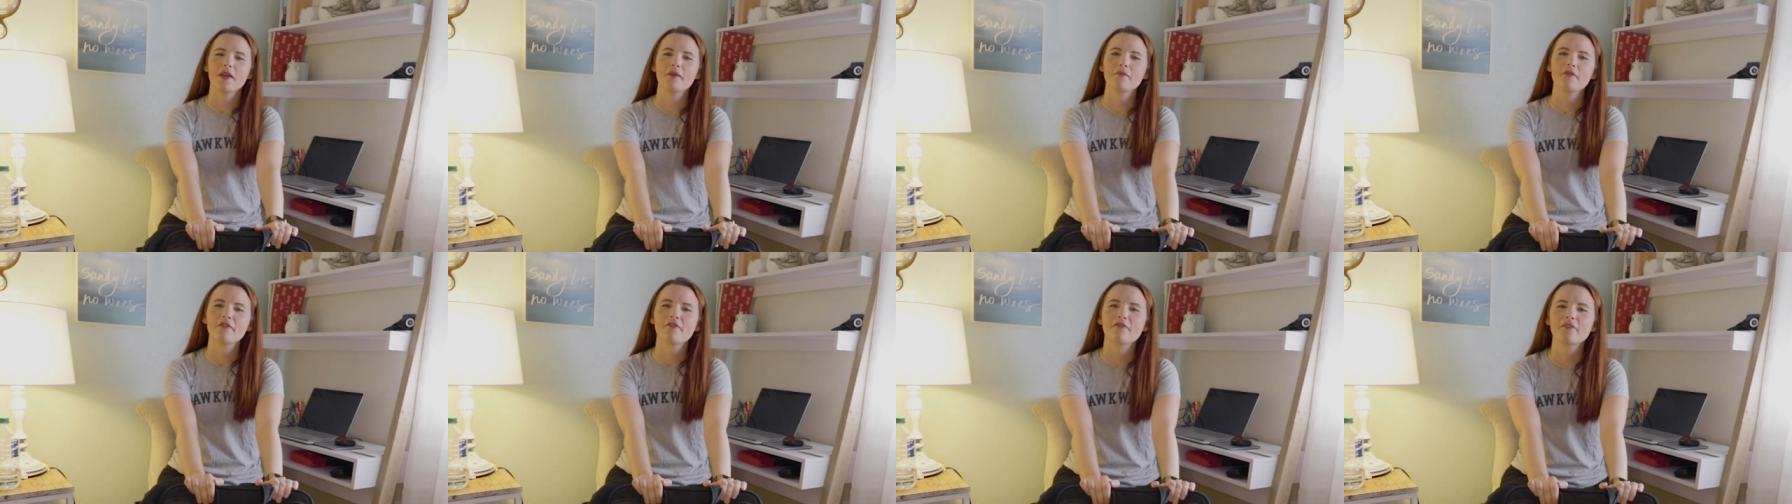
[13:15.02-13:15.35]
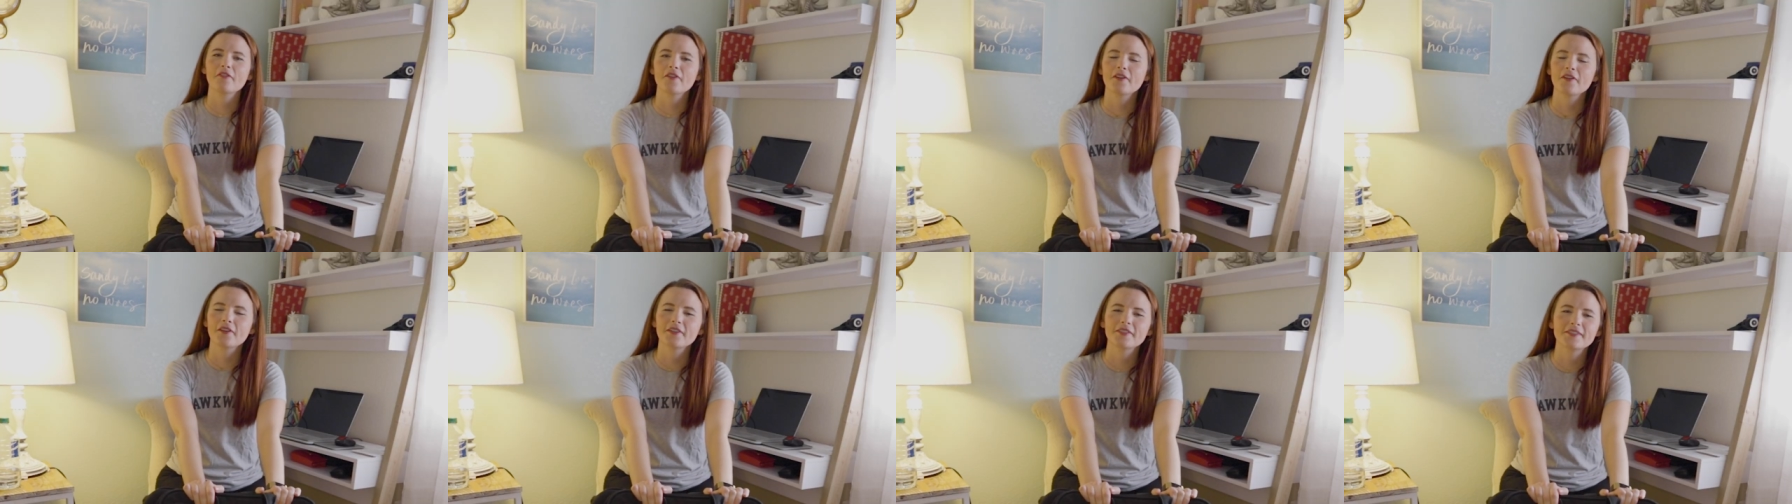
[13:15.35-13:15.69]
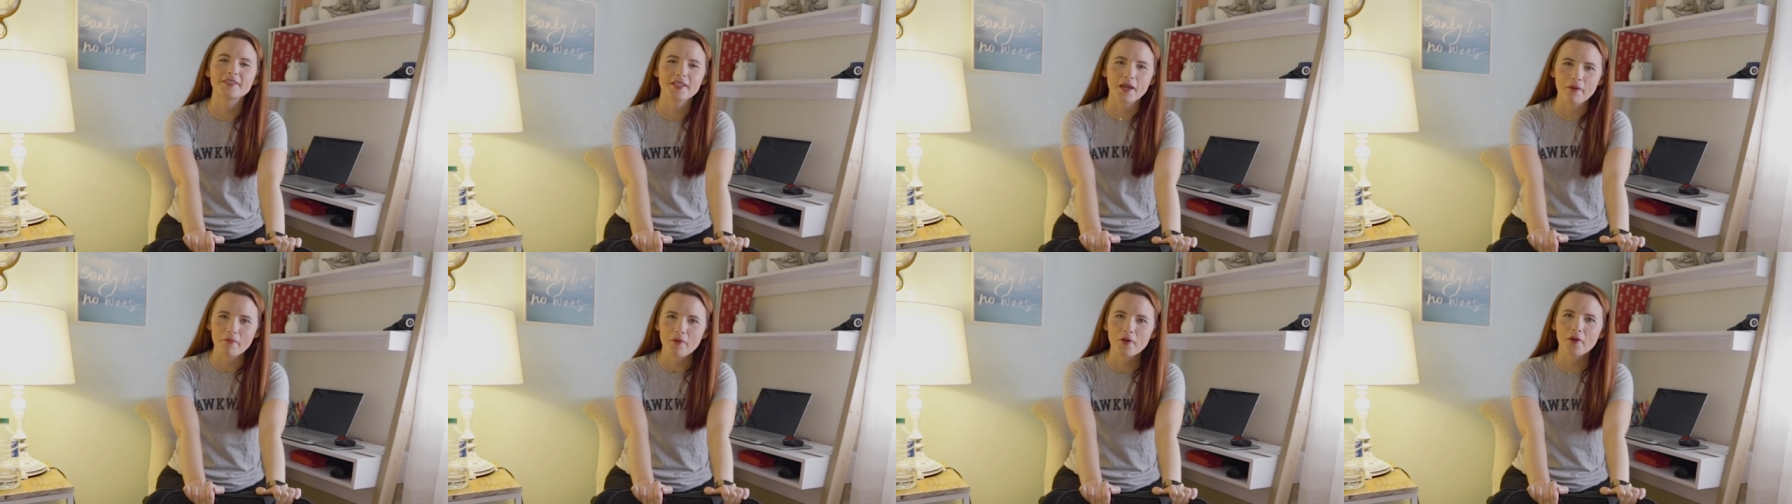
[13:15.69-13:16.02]
maybe for
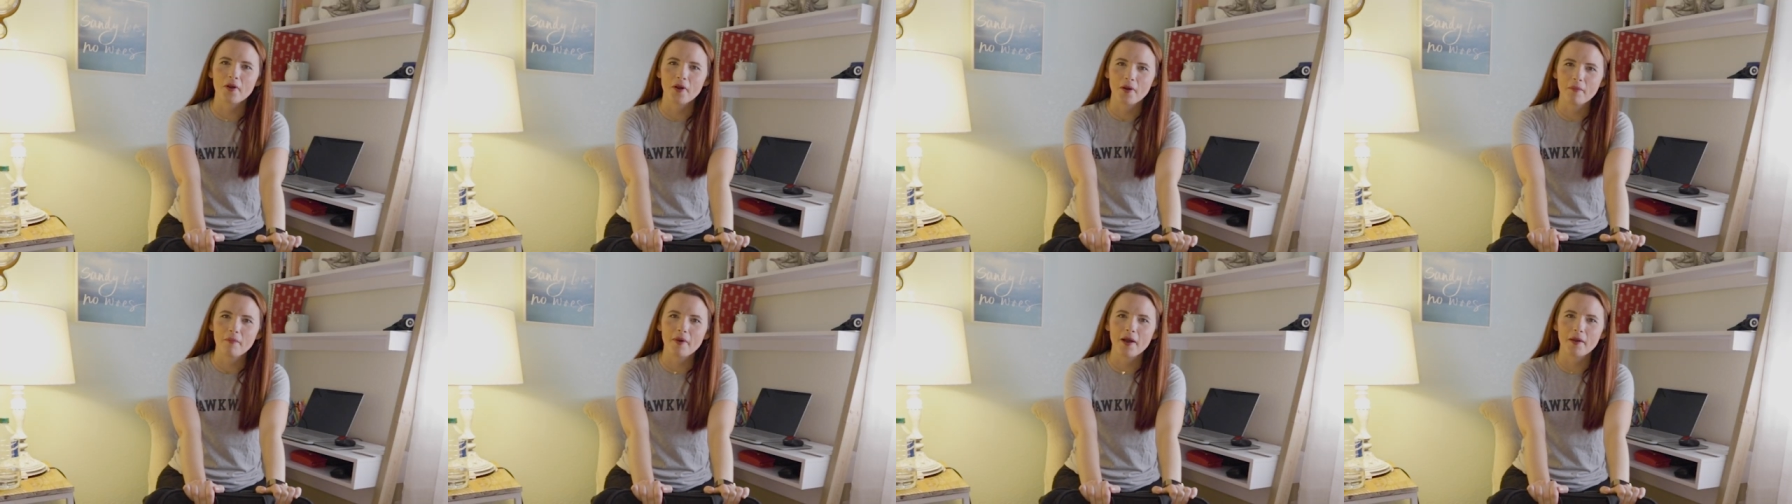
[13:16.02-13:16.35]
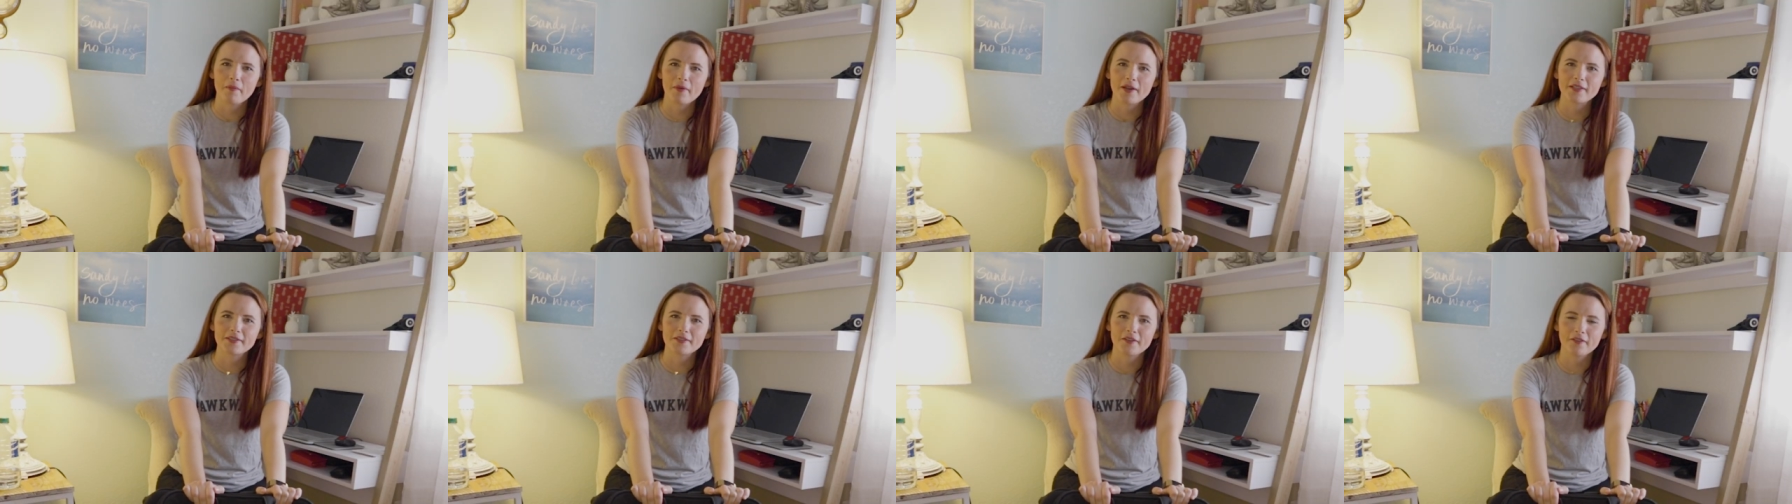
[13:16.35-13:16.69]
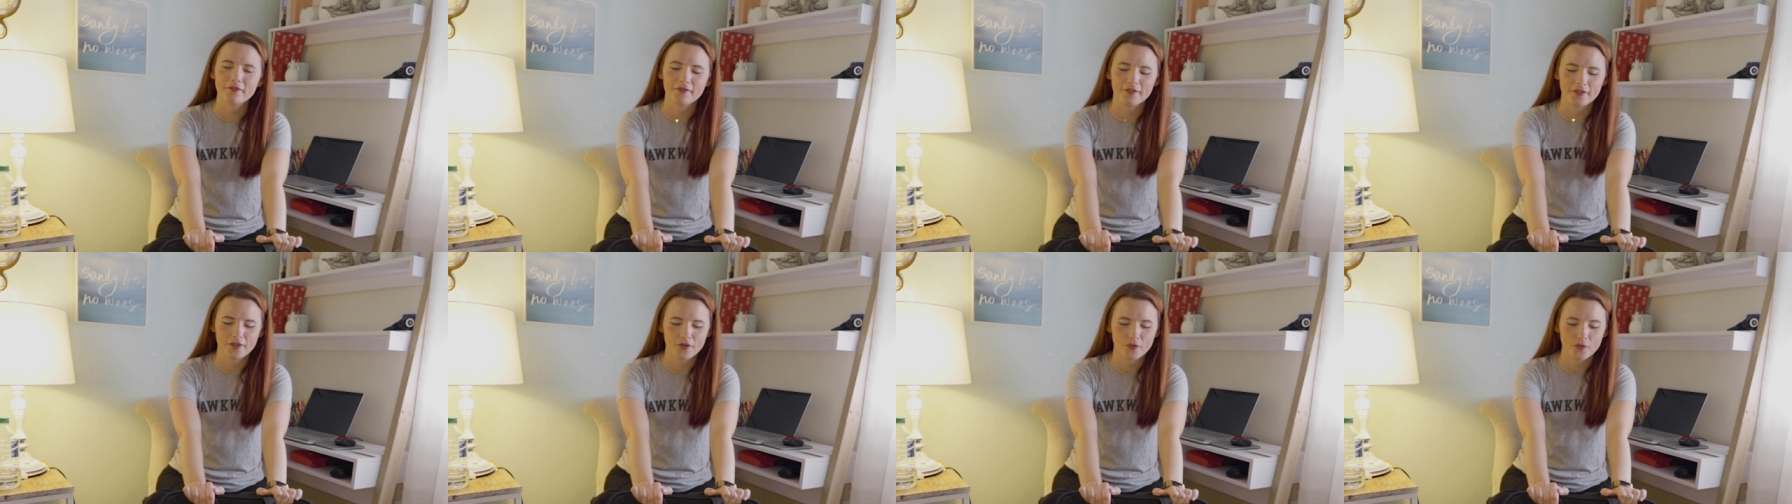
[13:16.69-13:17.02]
summer I'll buy
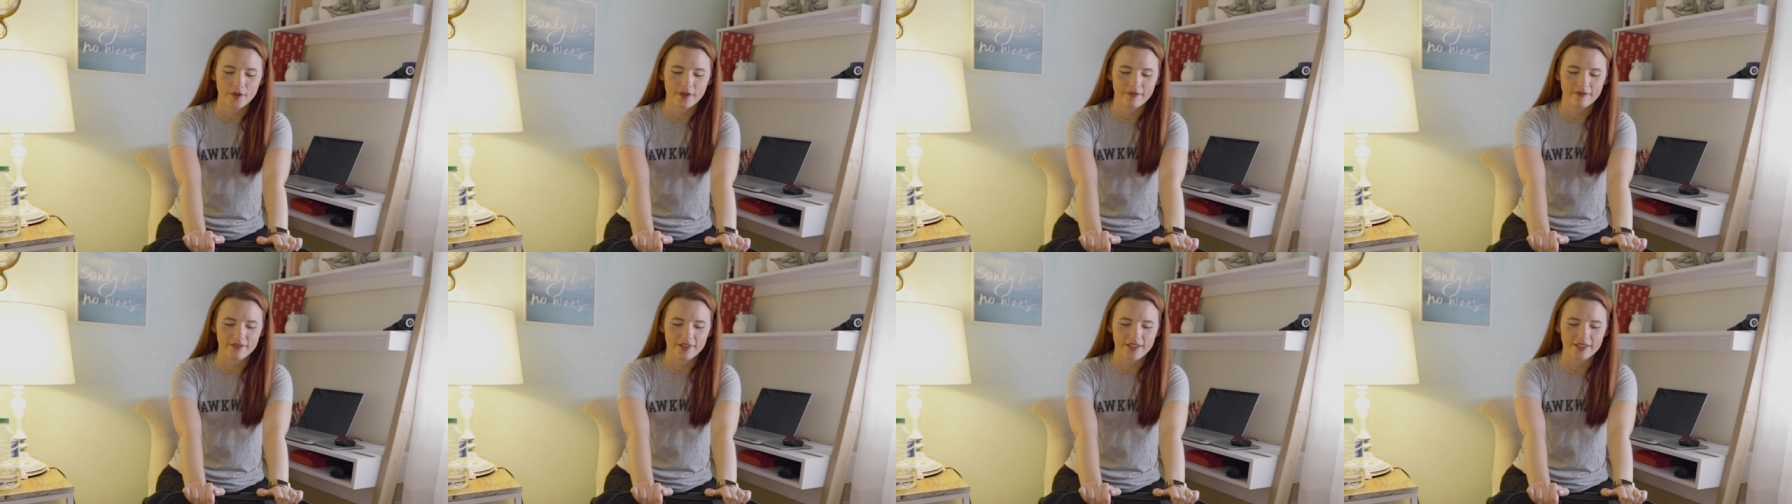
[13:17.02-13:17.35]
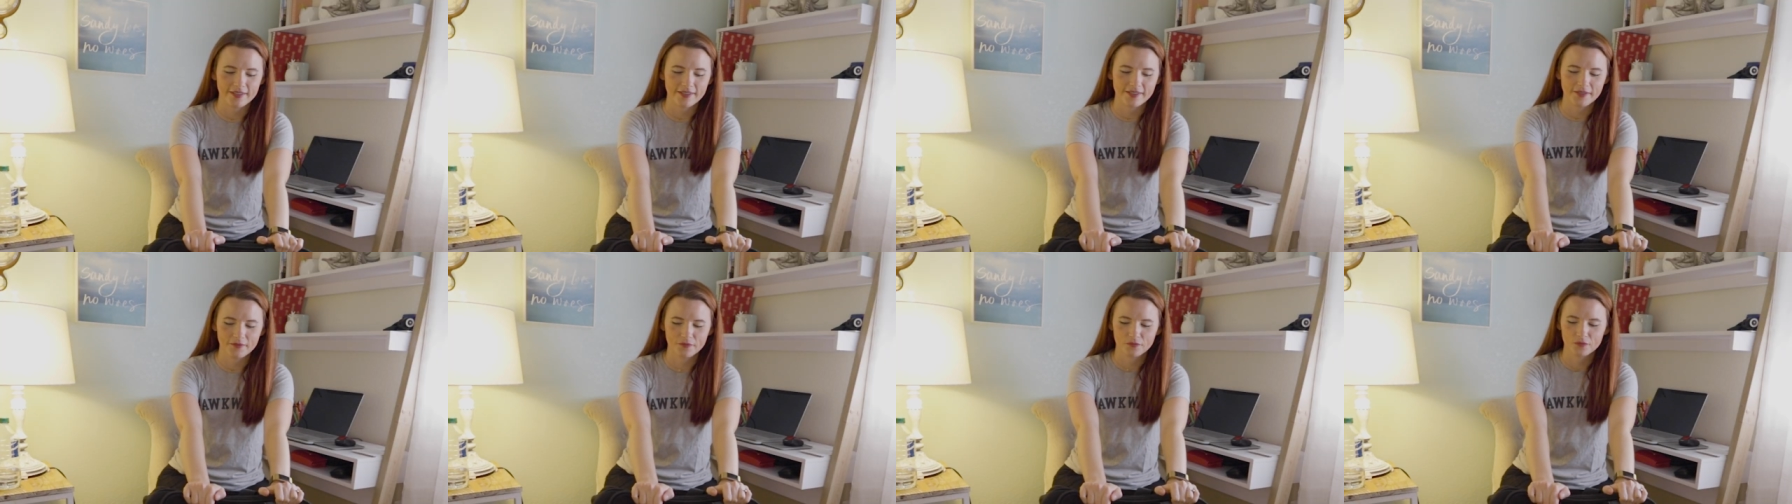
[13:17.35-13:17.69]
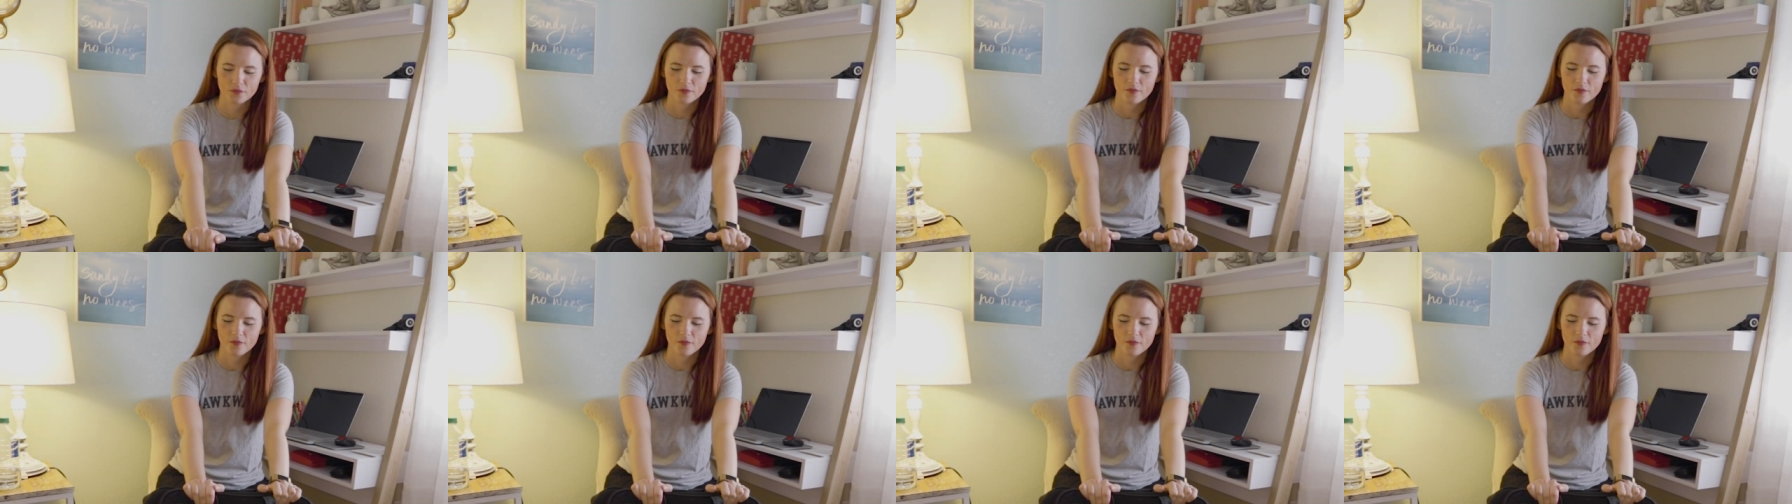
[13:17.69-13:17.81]
myself a new one of these.